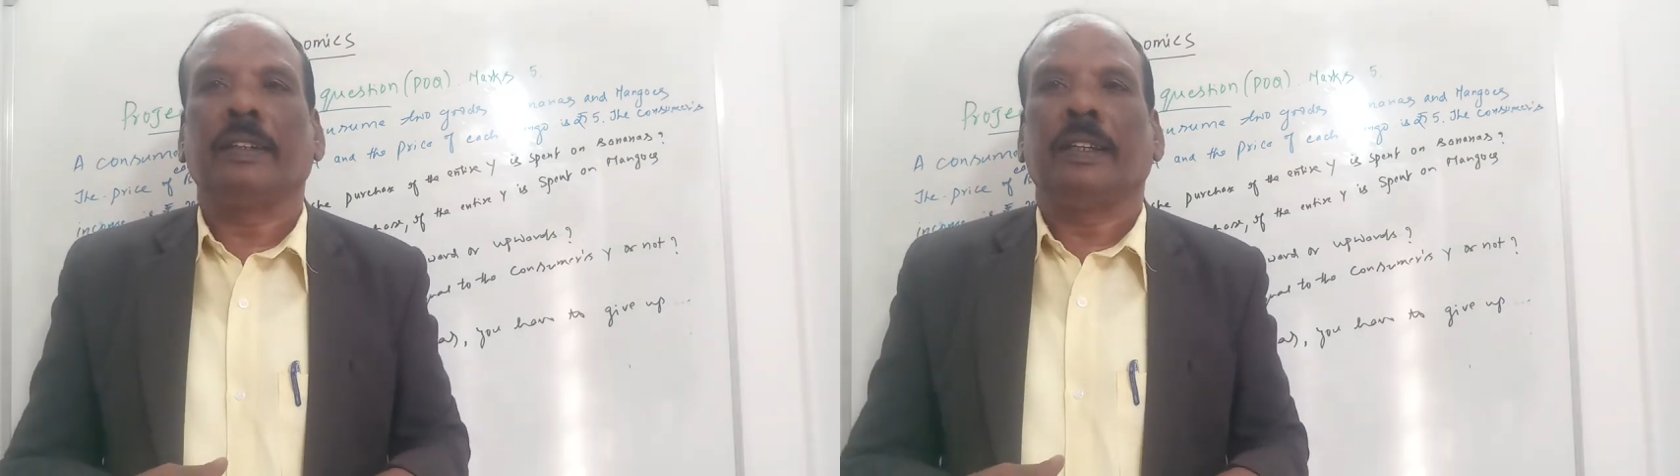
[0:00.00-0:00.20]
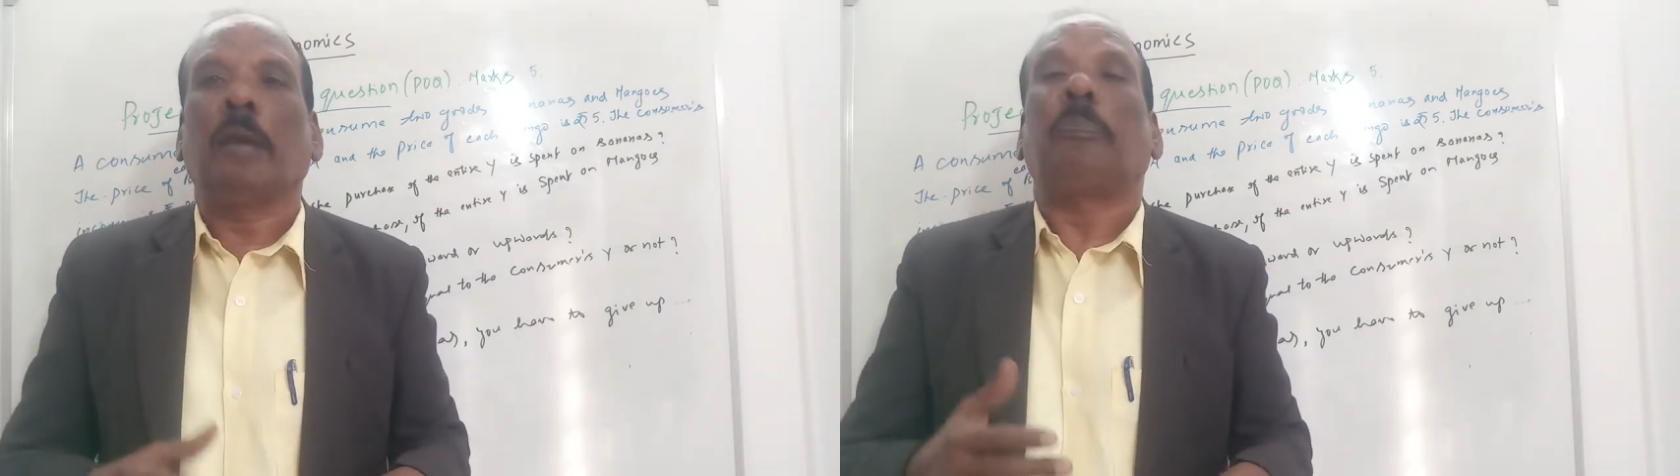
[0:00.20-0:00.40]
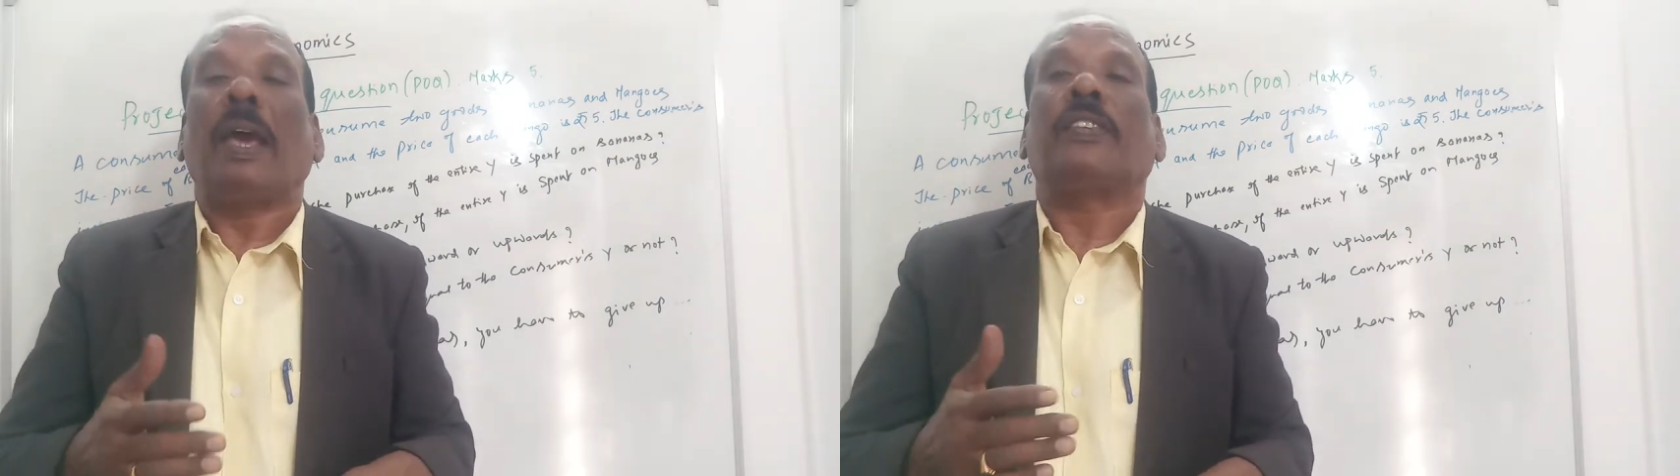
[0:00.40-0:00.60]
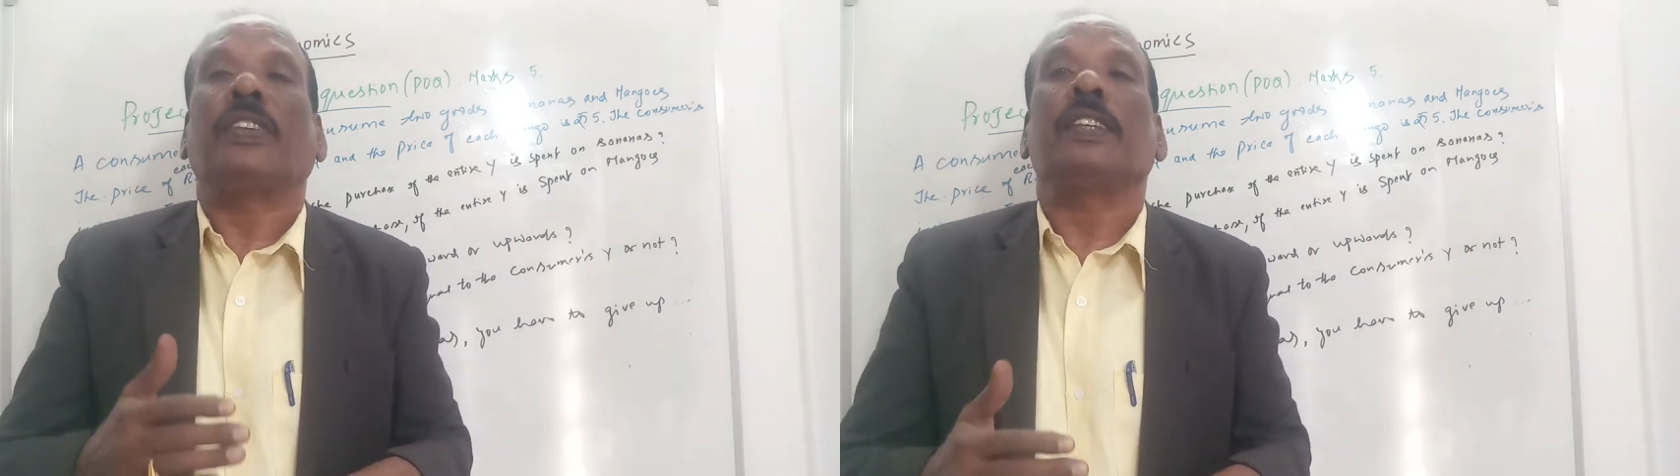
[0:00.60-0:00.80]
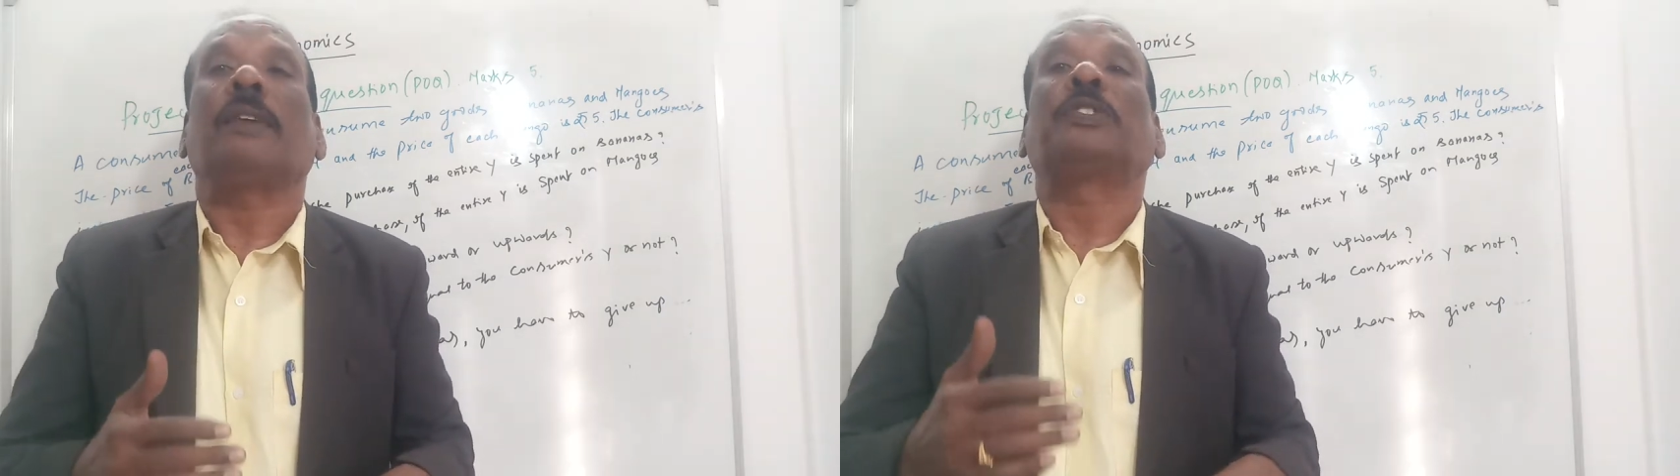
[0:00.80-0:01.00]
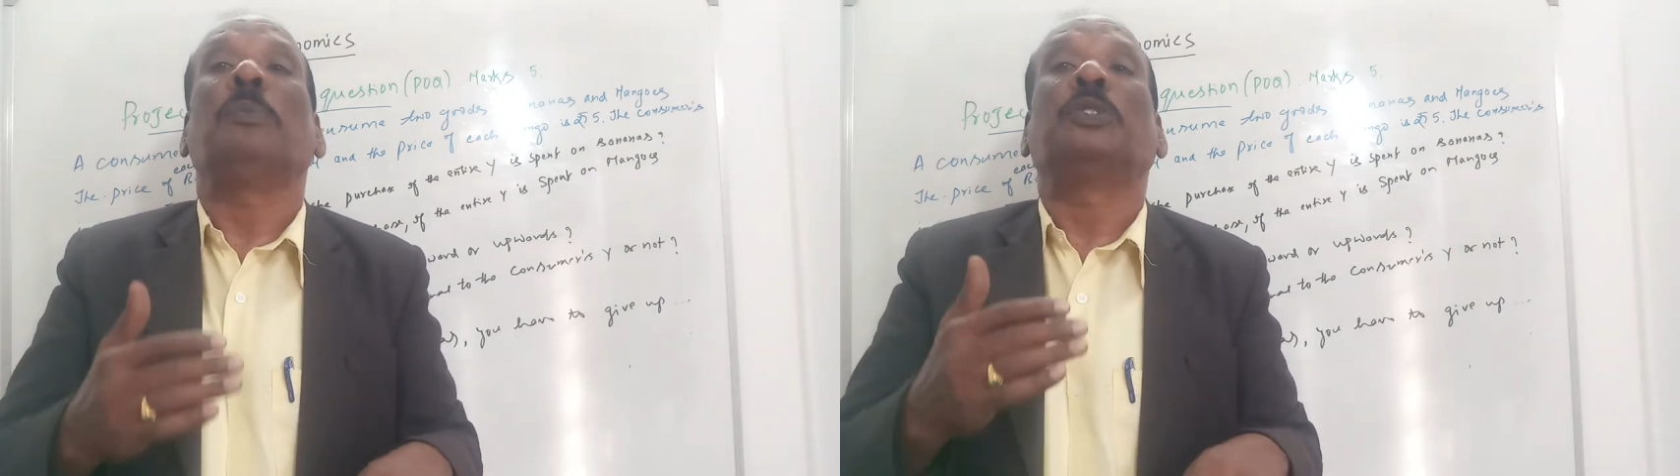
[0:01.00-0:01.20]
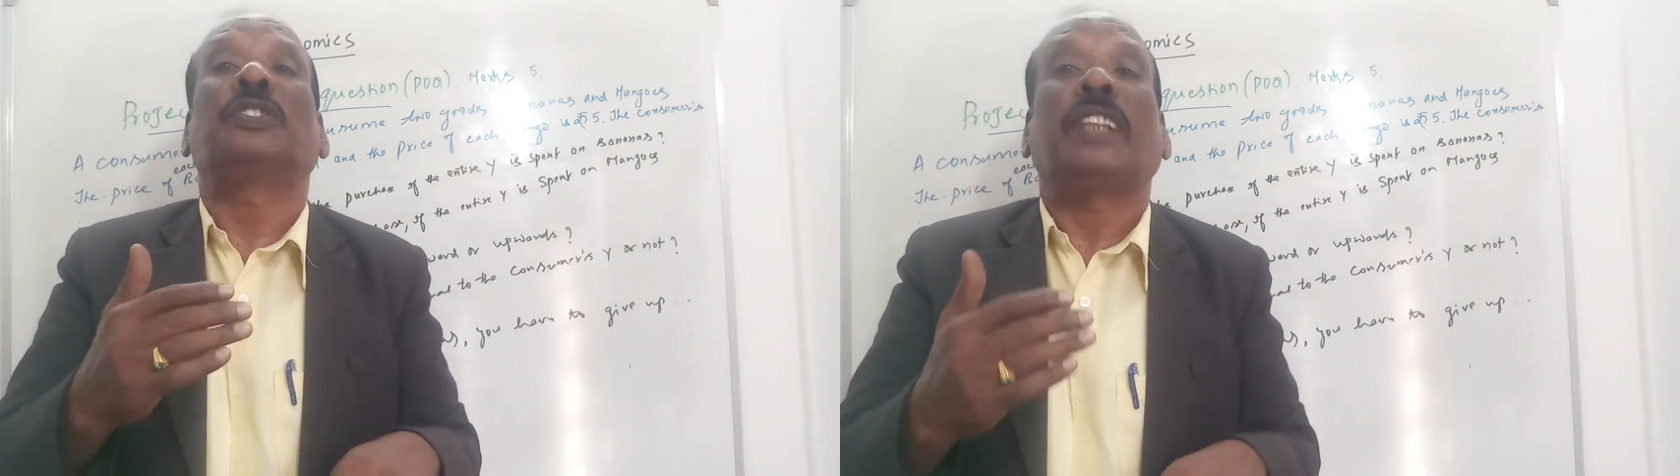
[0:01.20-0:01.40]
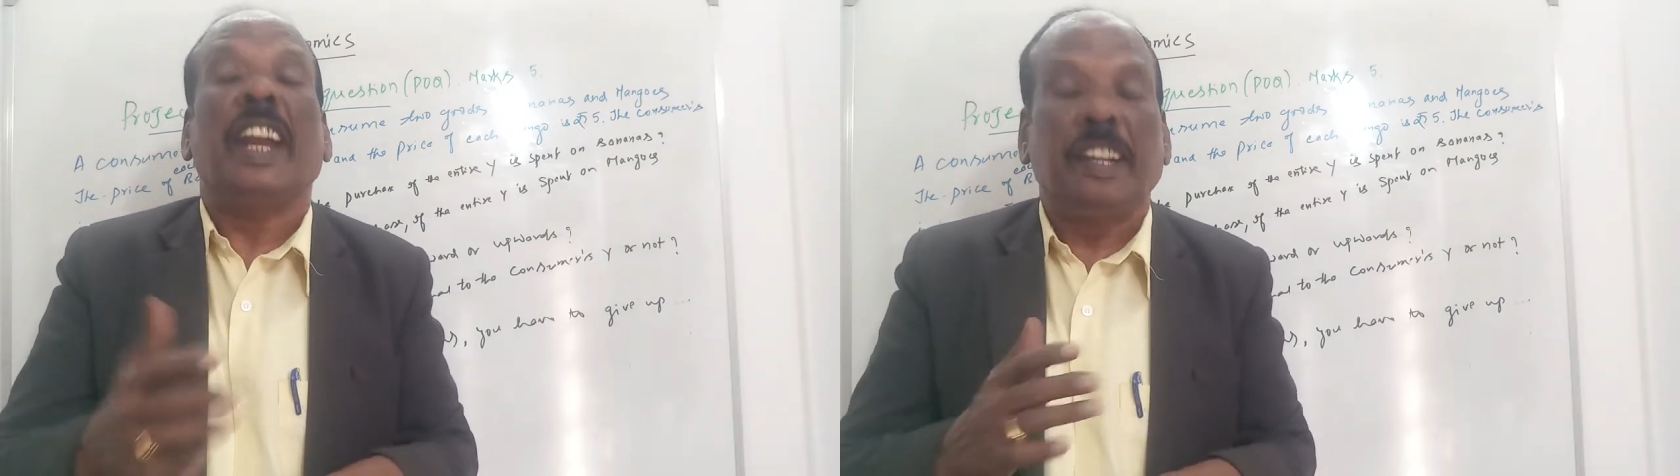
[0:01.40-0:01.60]
a passage of some
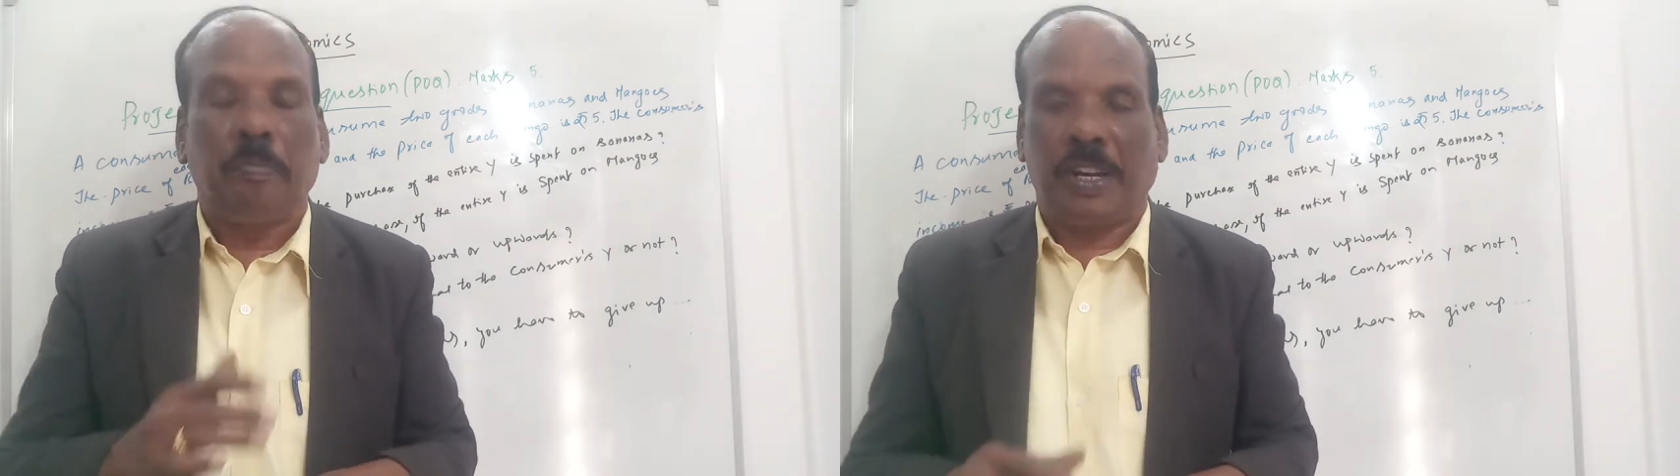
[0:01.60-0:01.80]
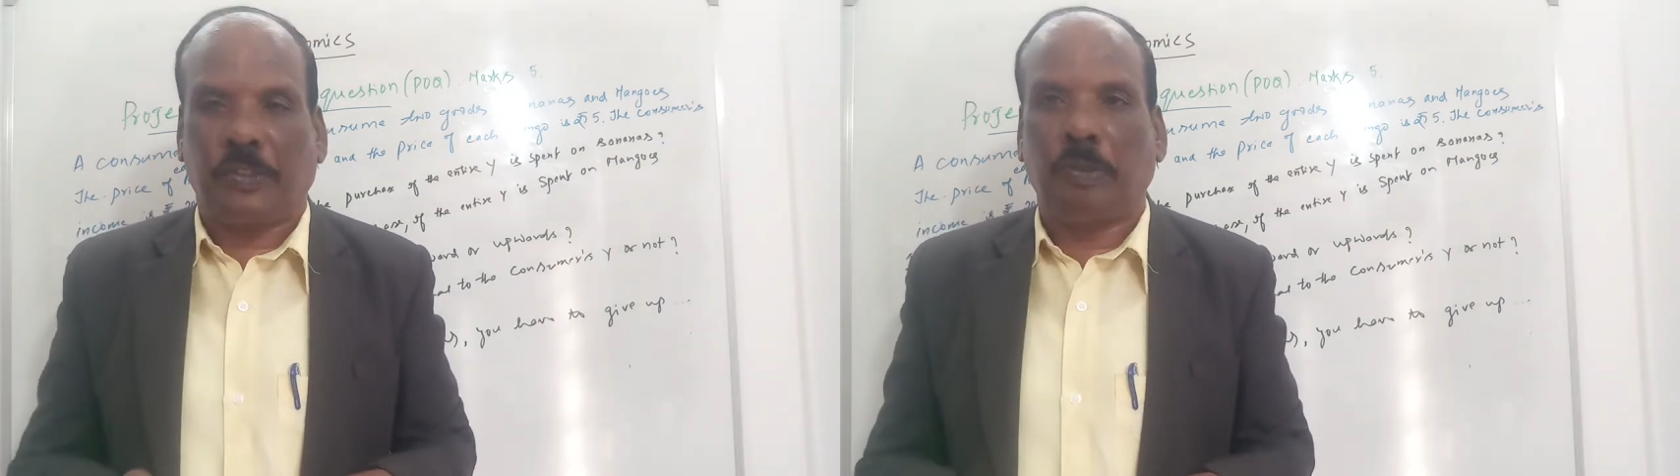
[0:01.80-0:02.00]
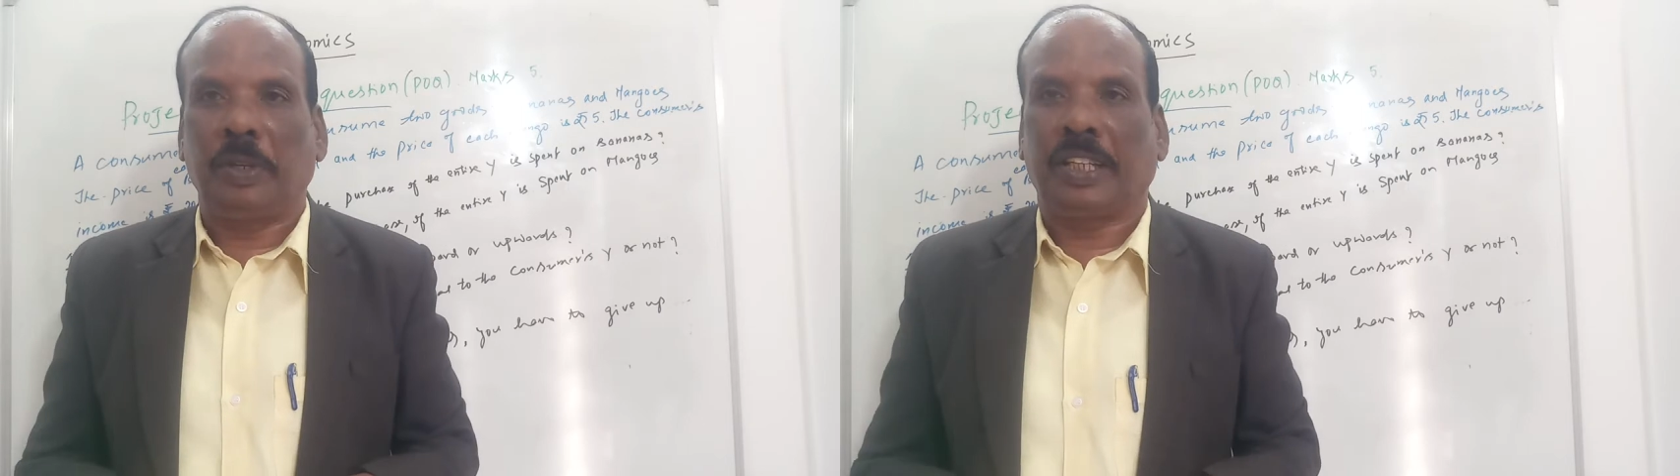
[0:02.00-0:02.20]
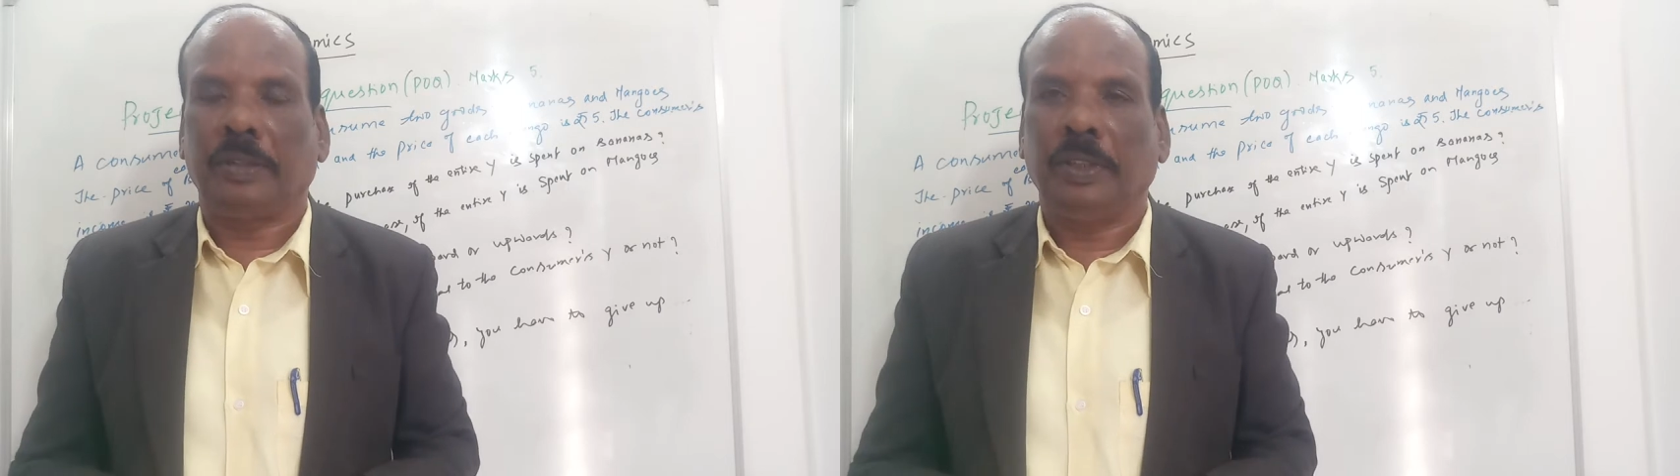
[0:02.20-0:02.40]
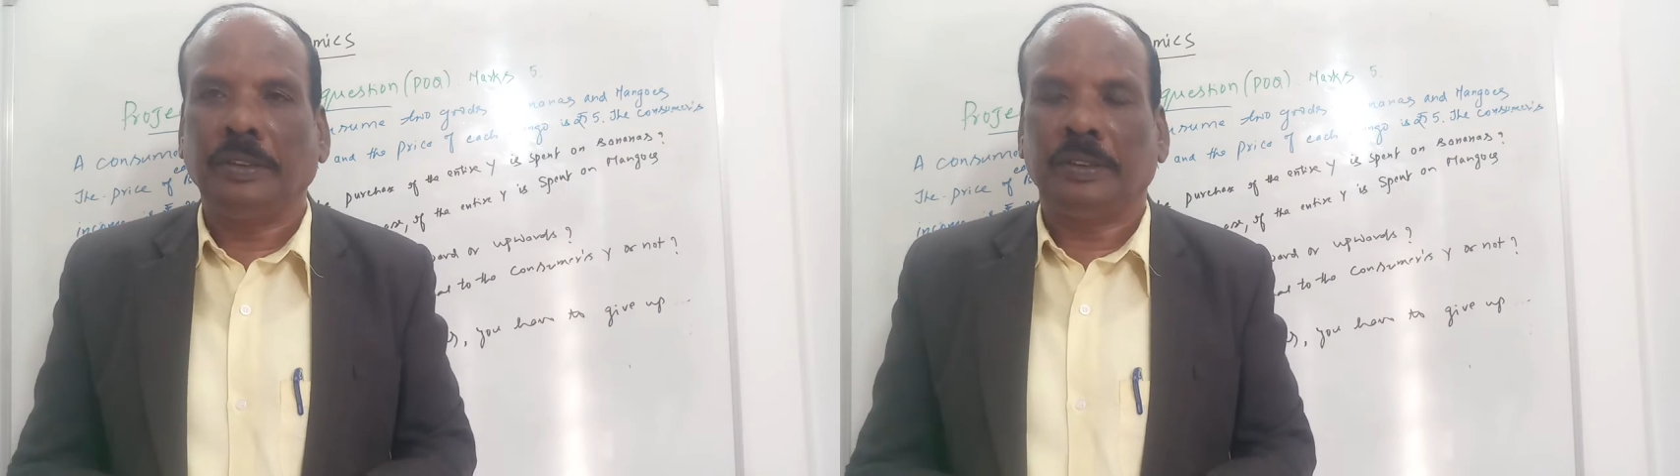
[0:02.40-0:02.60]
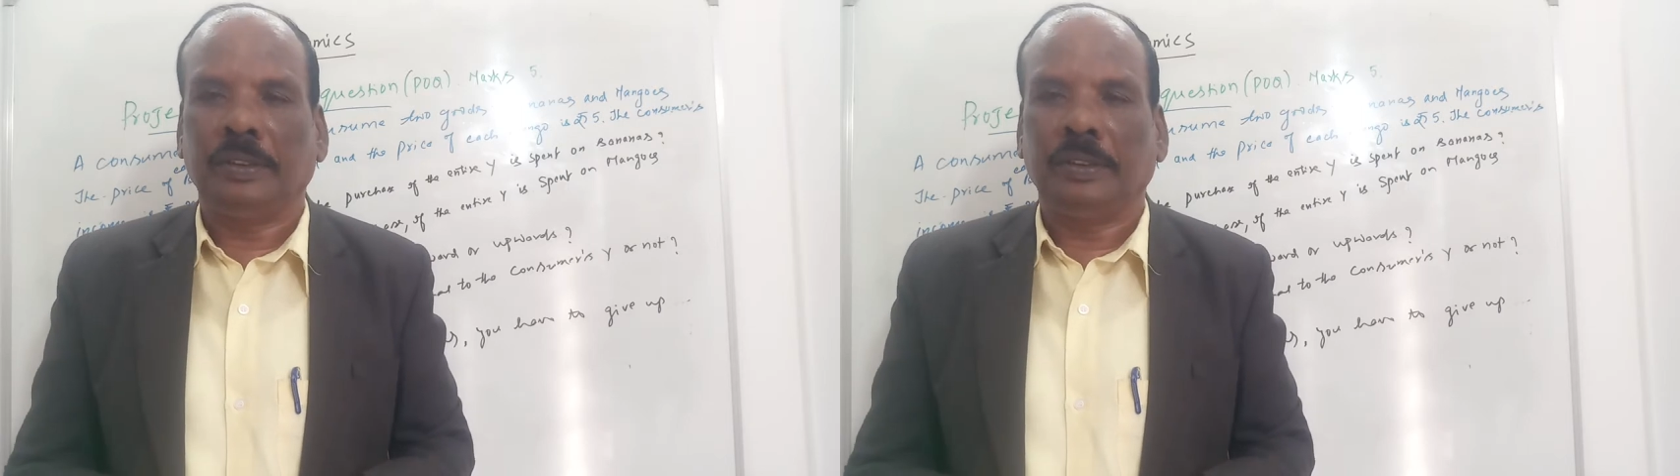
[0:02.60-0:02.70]
statements will be given